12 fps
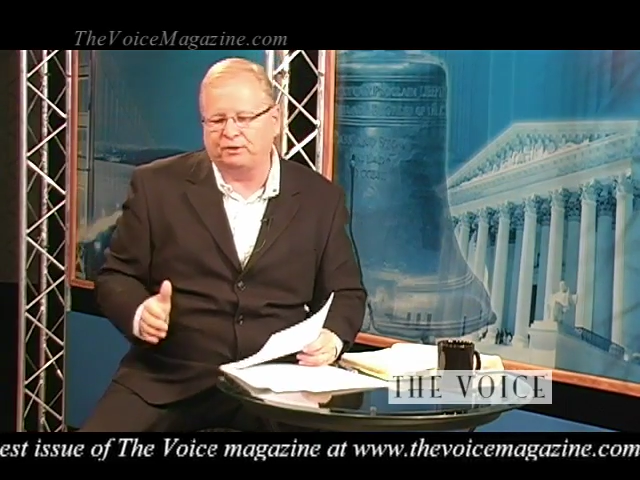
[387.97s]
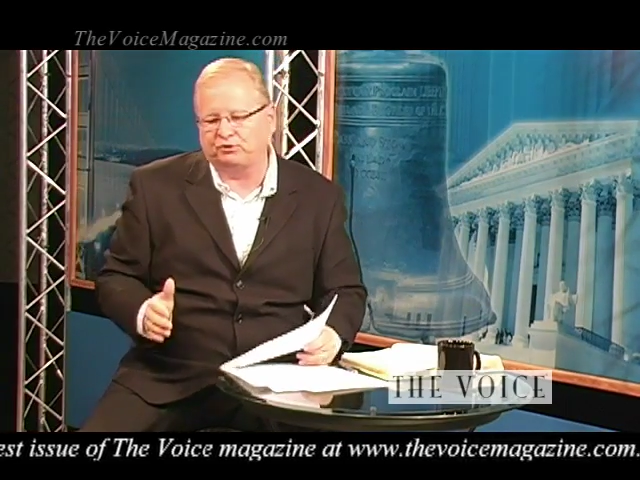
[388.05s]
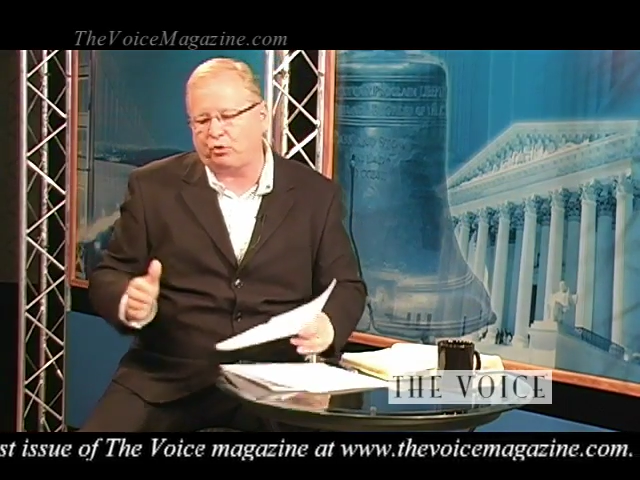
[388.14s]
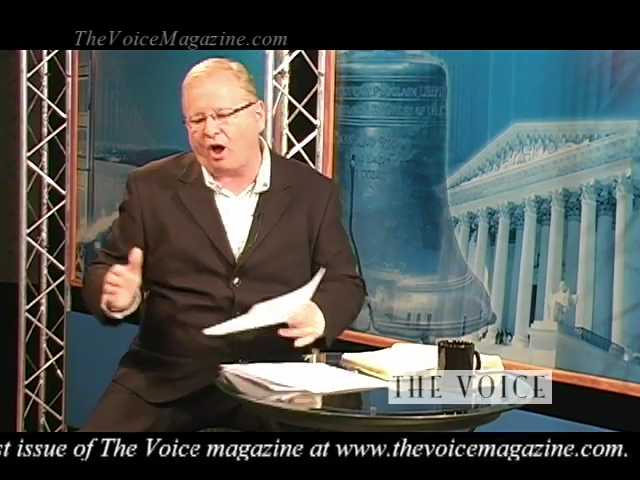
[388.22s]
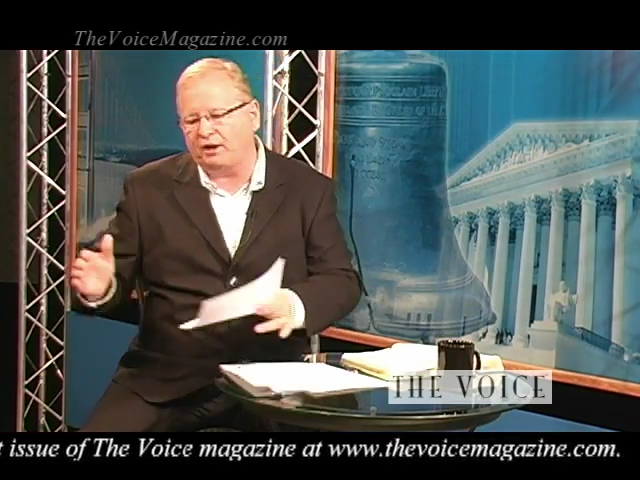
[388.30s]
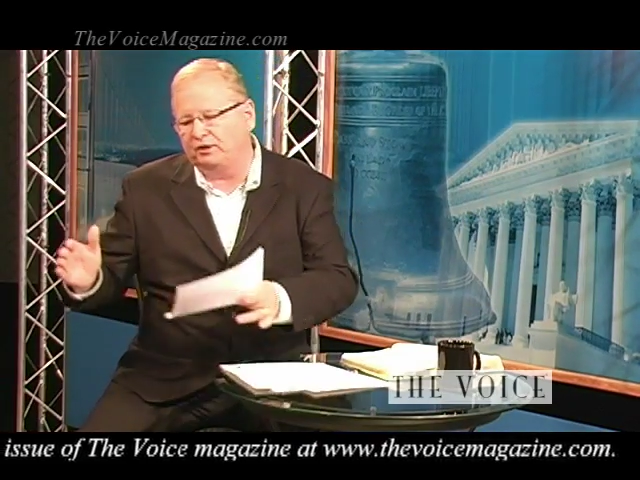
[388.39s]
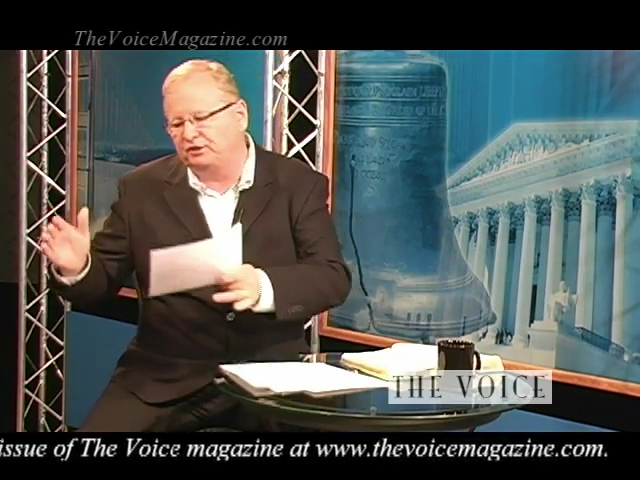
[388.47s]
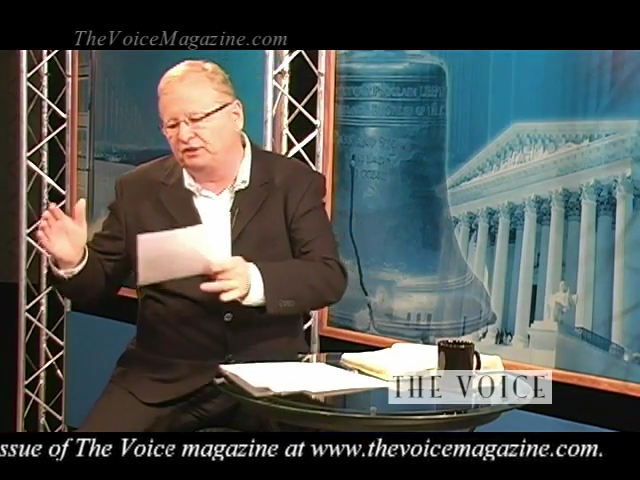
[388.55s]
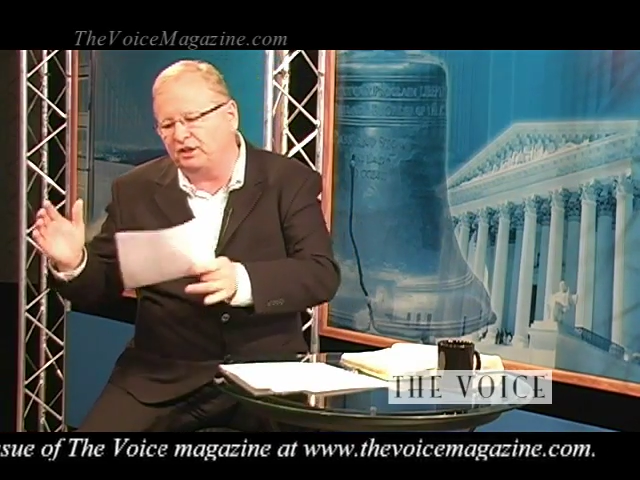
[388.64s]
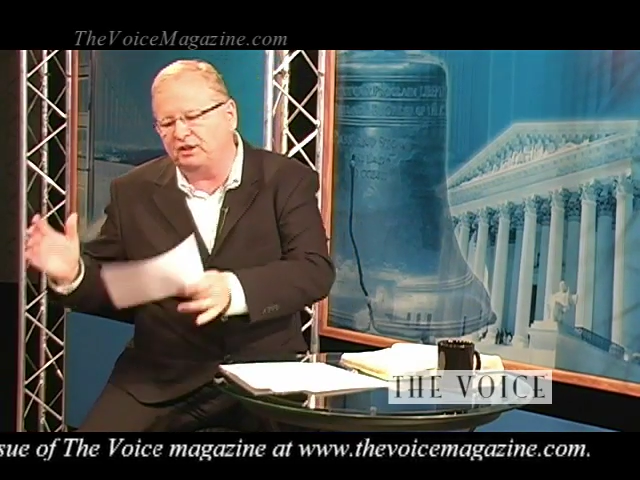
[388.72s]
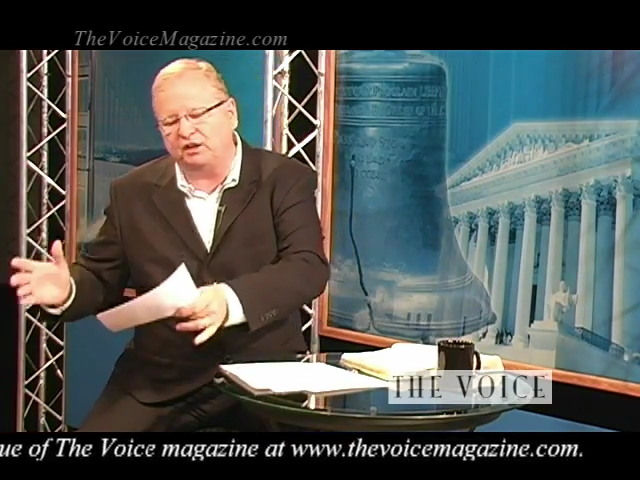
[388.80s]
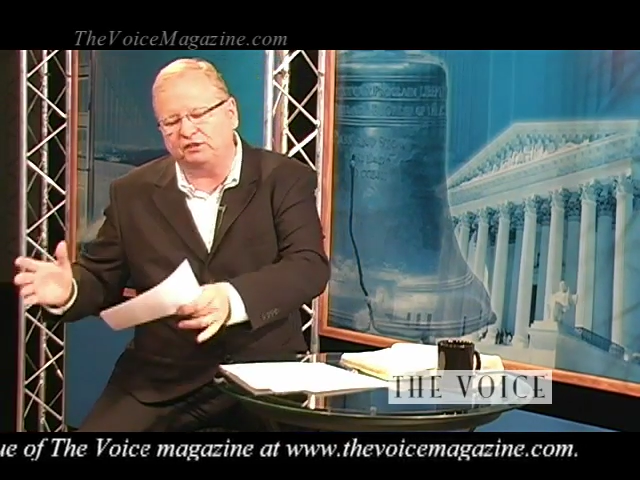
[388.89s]
to try to
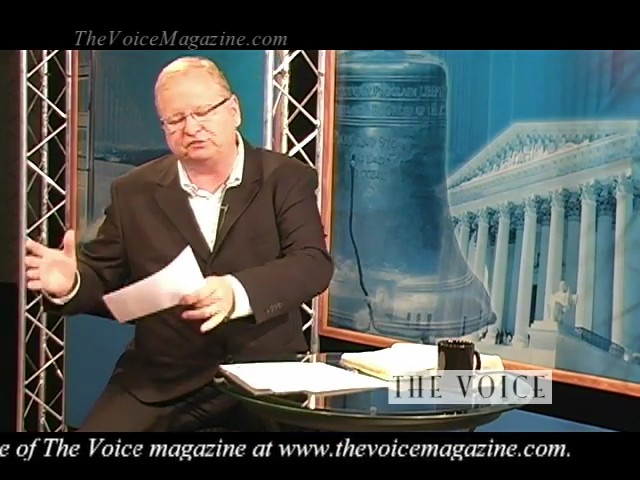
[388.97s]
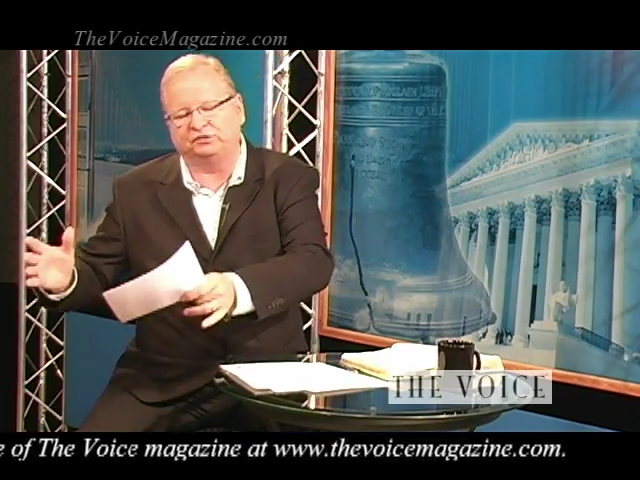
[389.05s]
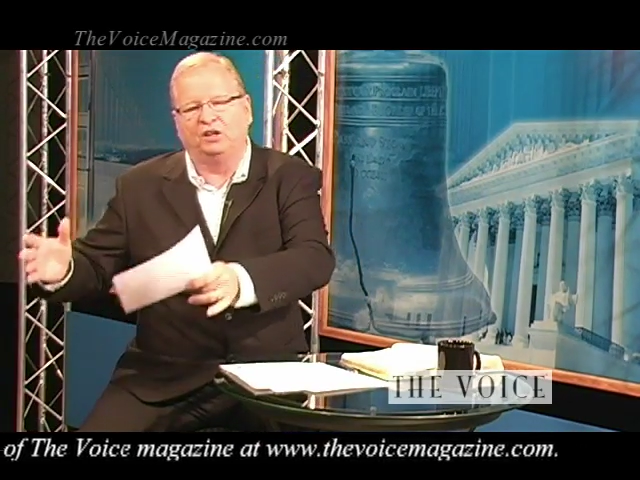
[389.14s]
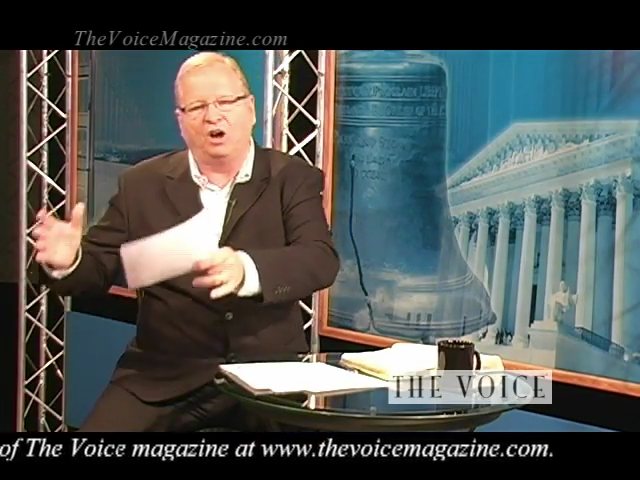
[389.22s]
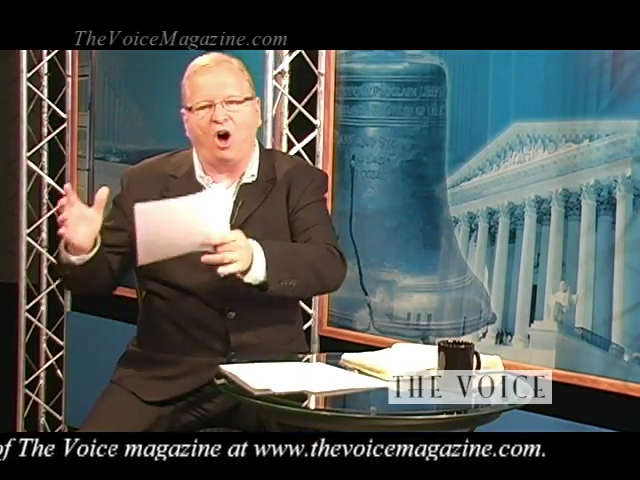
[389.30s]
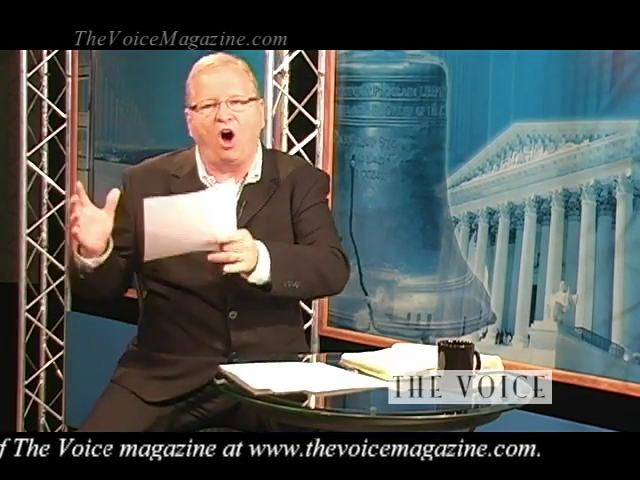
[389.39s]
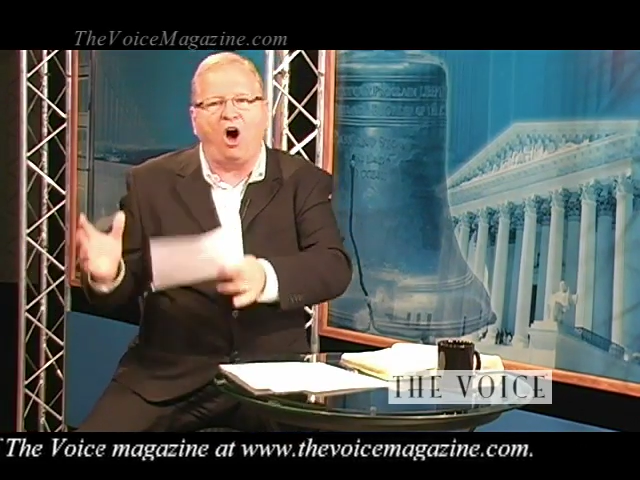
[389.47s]
get us